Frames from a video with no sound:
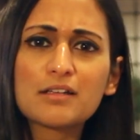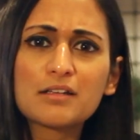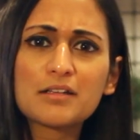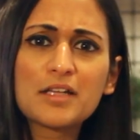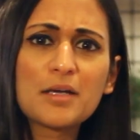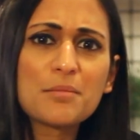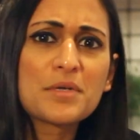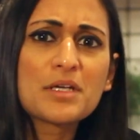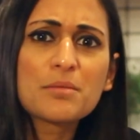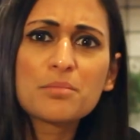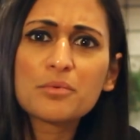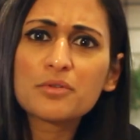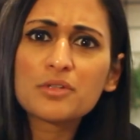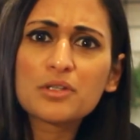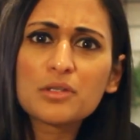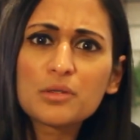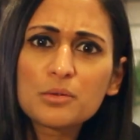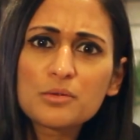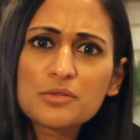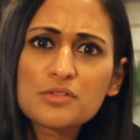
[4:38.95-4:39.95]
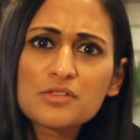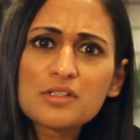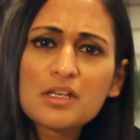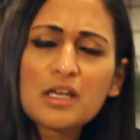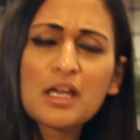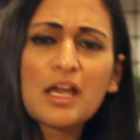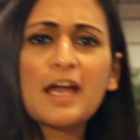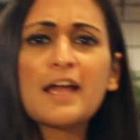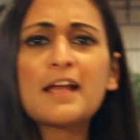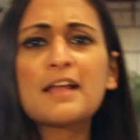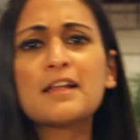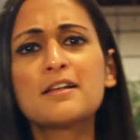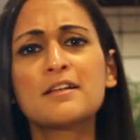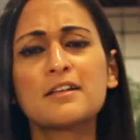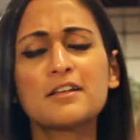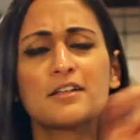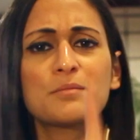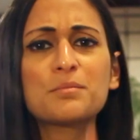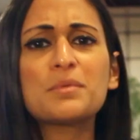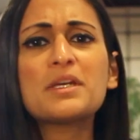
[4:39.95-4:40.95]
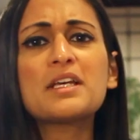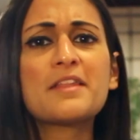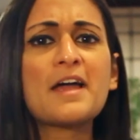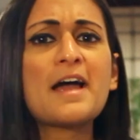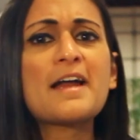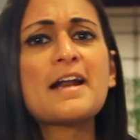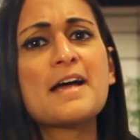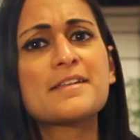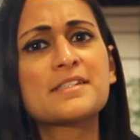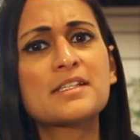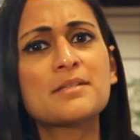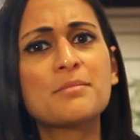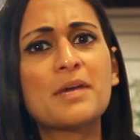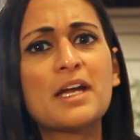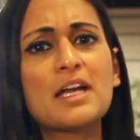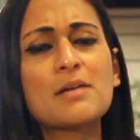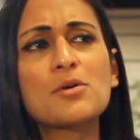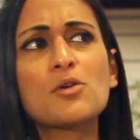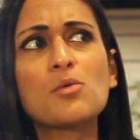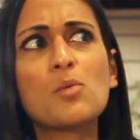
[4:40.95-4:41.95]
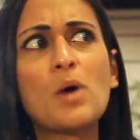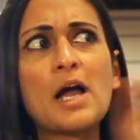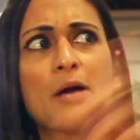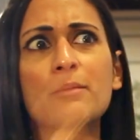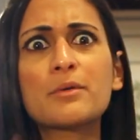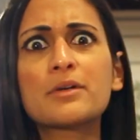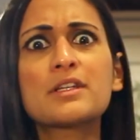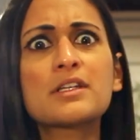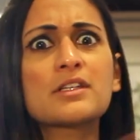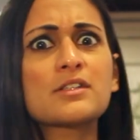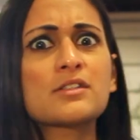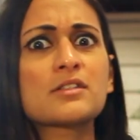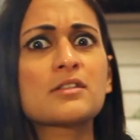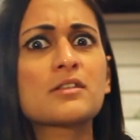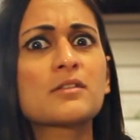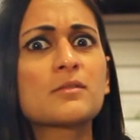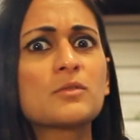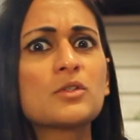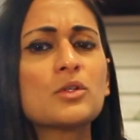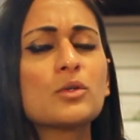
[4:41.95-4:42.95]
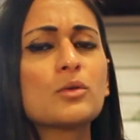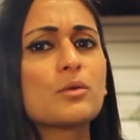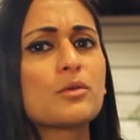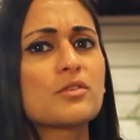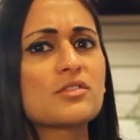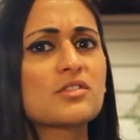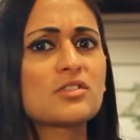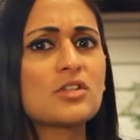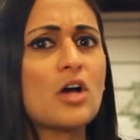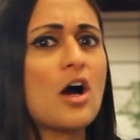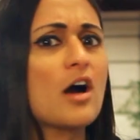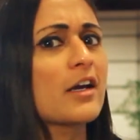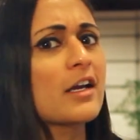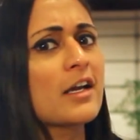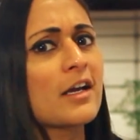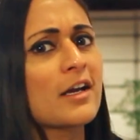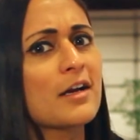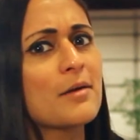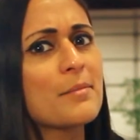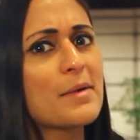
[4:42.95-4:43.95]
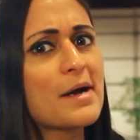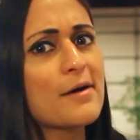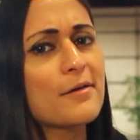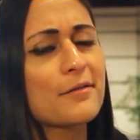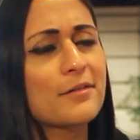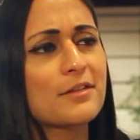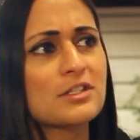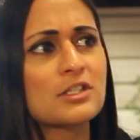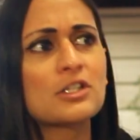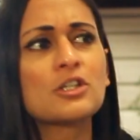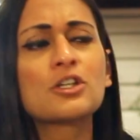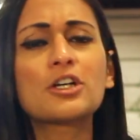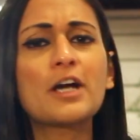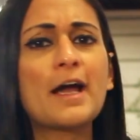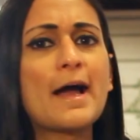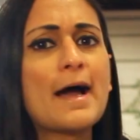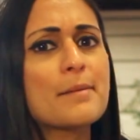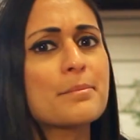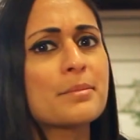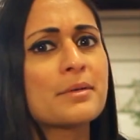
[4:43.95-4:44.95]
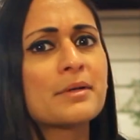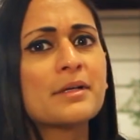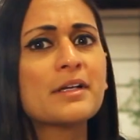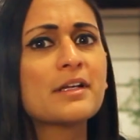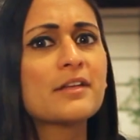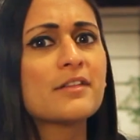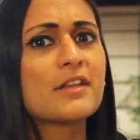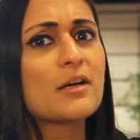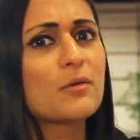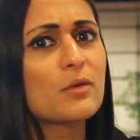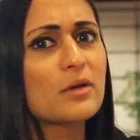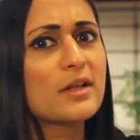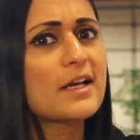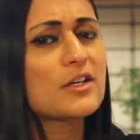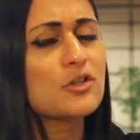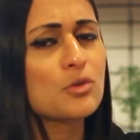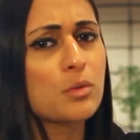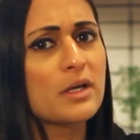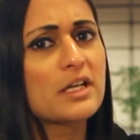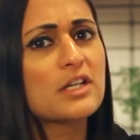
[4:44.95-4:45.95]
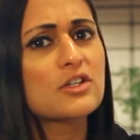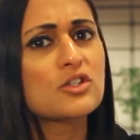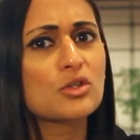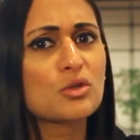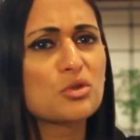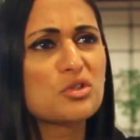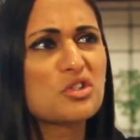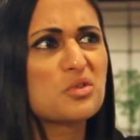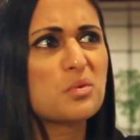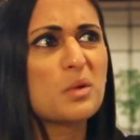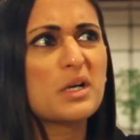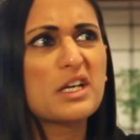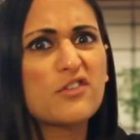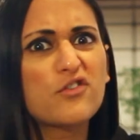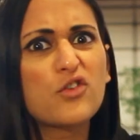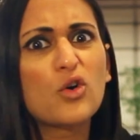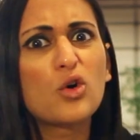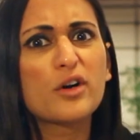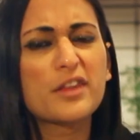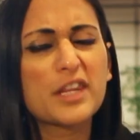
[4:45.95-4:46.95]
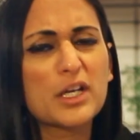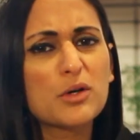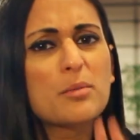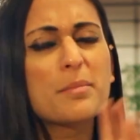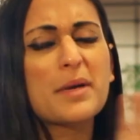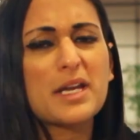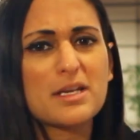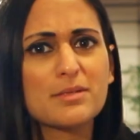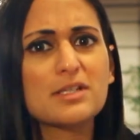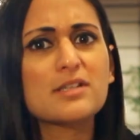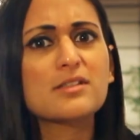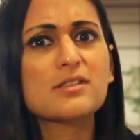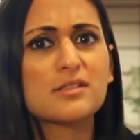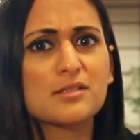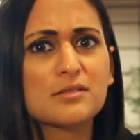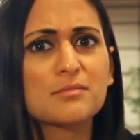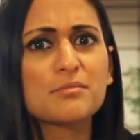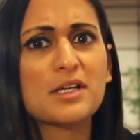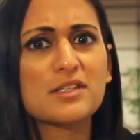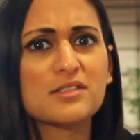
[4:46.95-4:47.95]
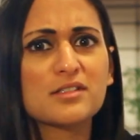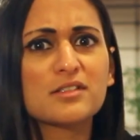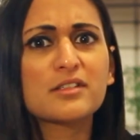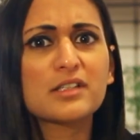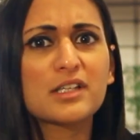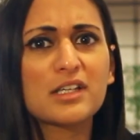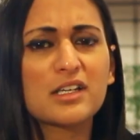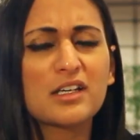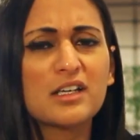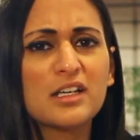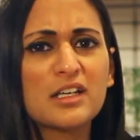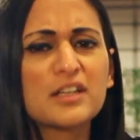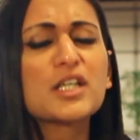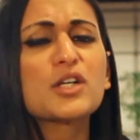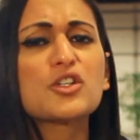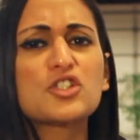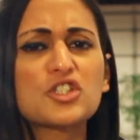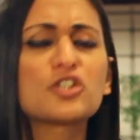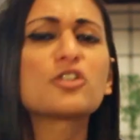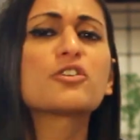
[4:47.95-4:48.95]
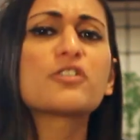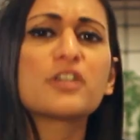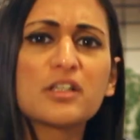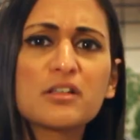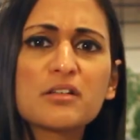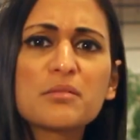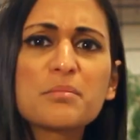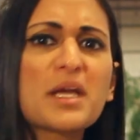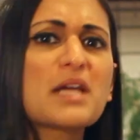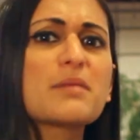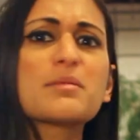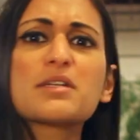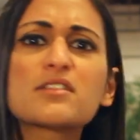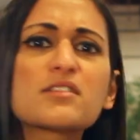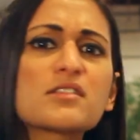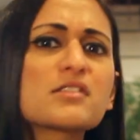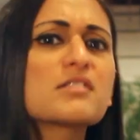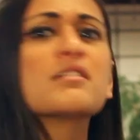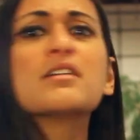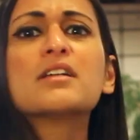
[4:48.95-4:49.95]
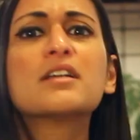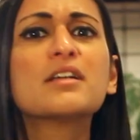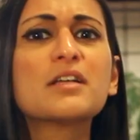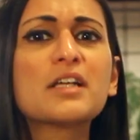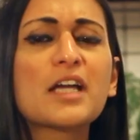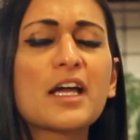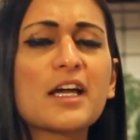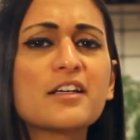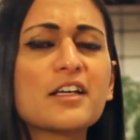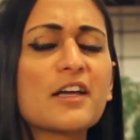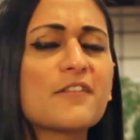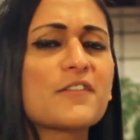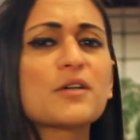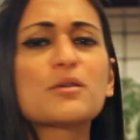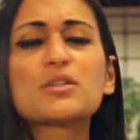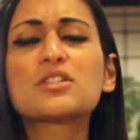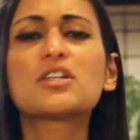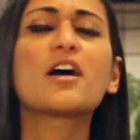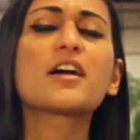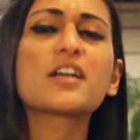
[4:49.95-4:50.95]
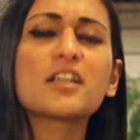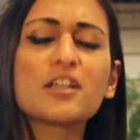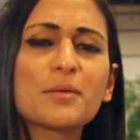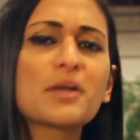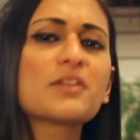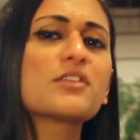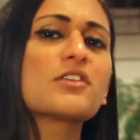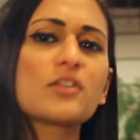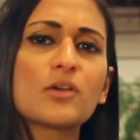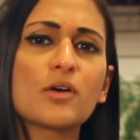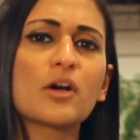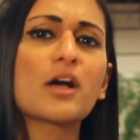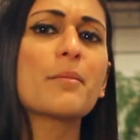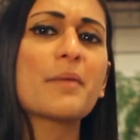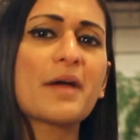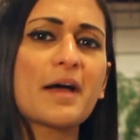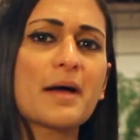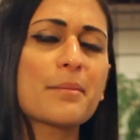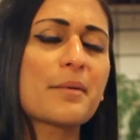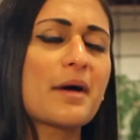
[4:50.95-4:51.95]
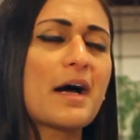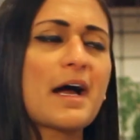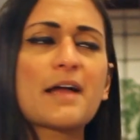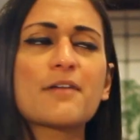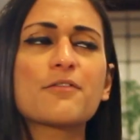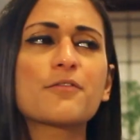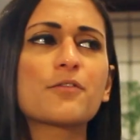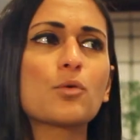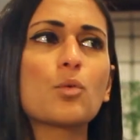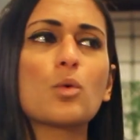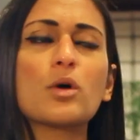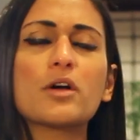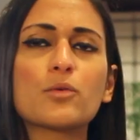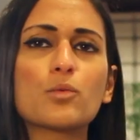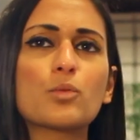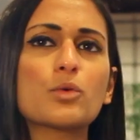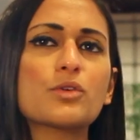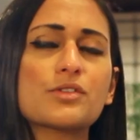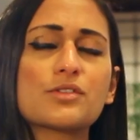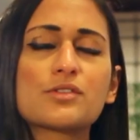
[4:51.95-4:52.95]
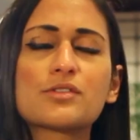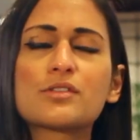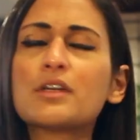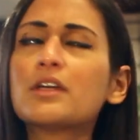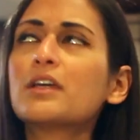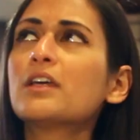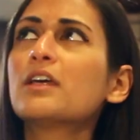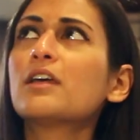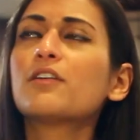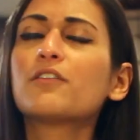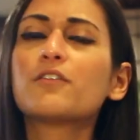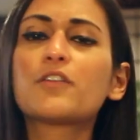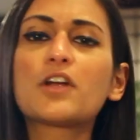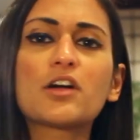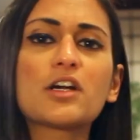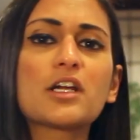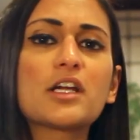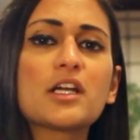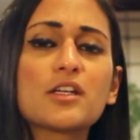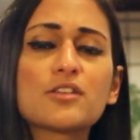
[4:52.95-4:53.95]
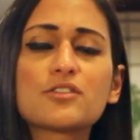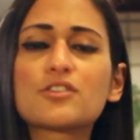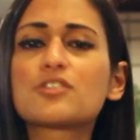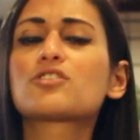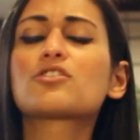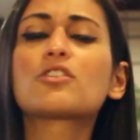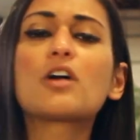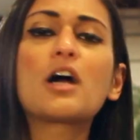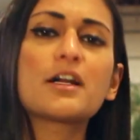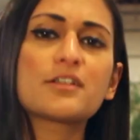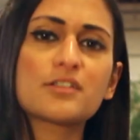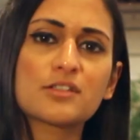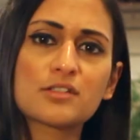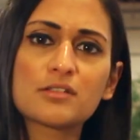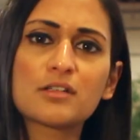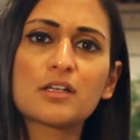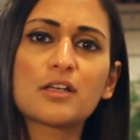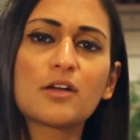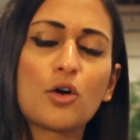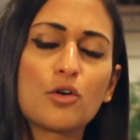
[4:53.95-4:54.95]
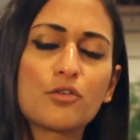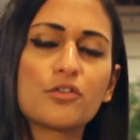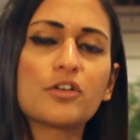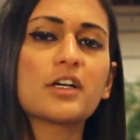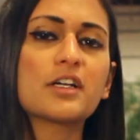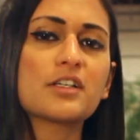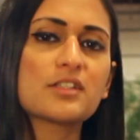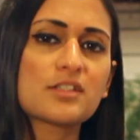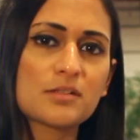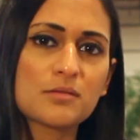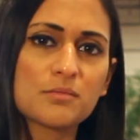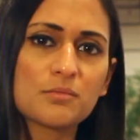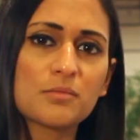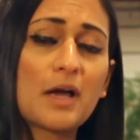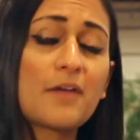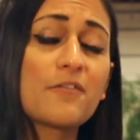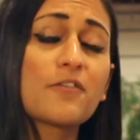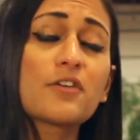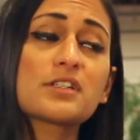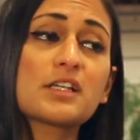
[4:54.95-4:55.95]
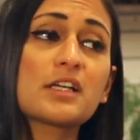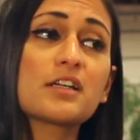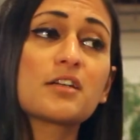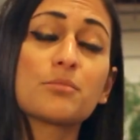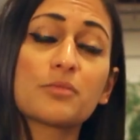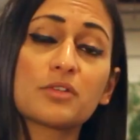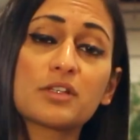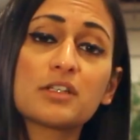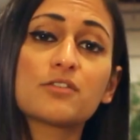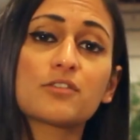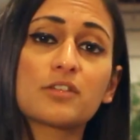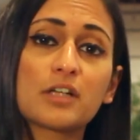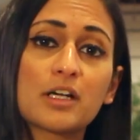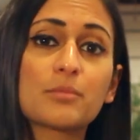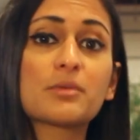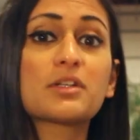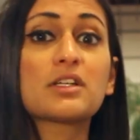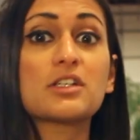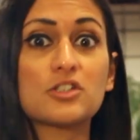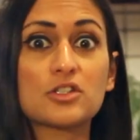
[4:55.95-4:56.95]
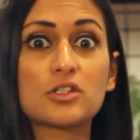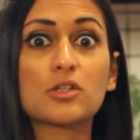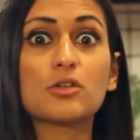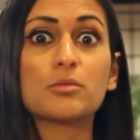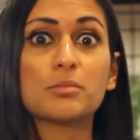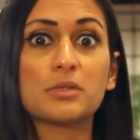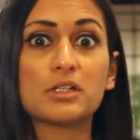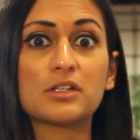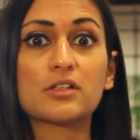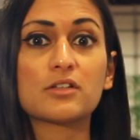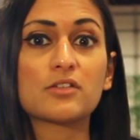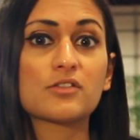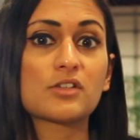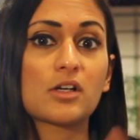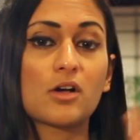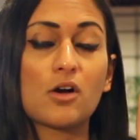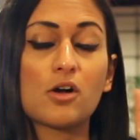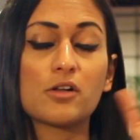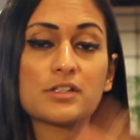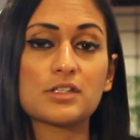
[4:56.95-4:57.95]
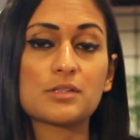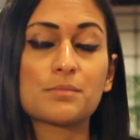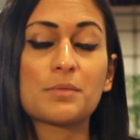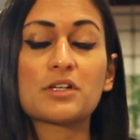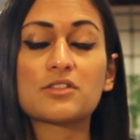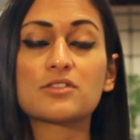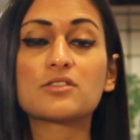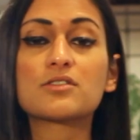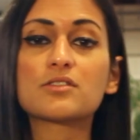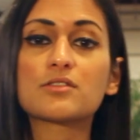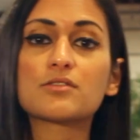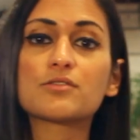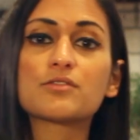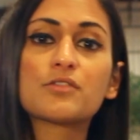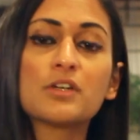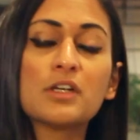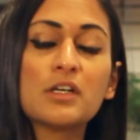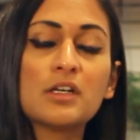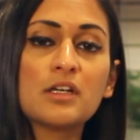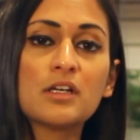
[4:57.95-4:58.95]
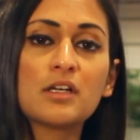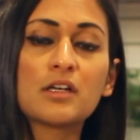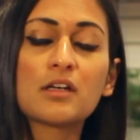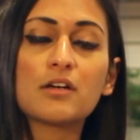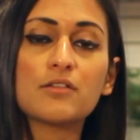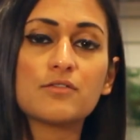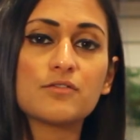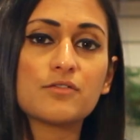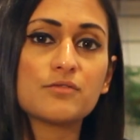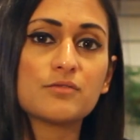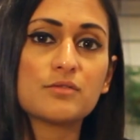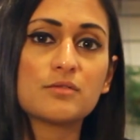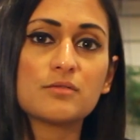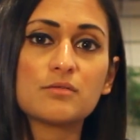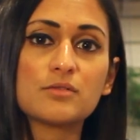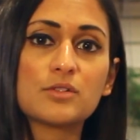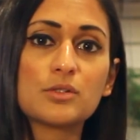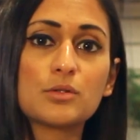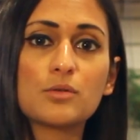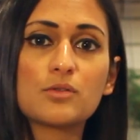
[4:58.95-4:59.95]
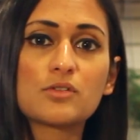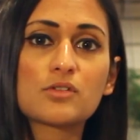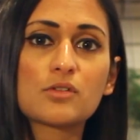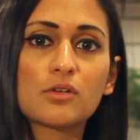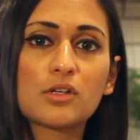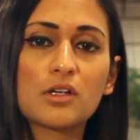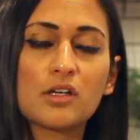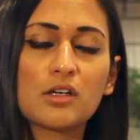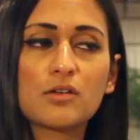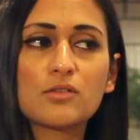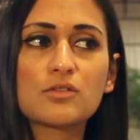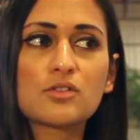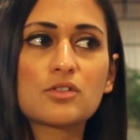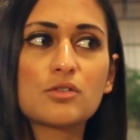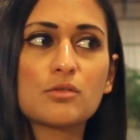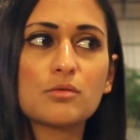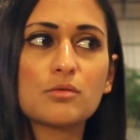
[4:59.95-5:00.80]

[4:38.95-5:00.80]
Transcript: that people use. And be that as it may, but why were these youths talking about the Tinder app? They were like 22 to 24, they were babies, basically. They were children, babies, and yet they were talking about this hookup app. I, for one, was very distraught over it. At first I didn't believe Craig, but then he showed me, and there was like all these pictures of dudes looking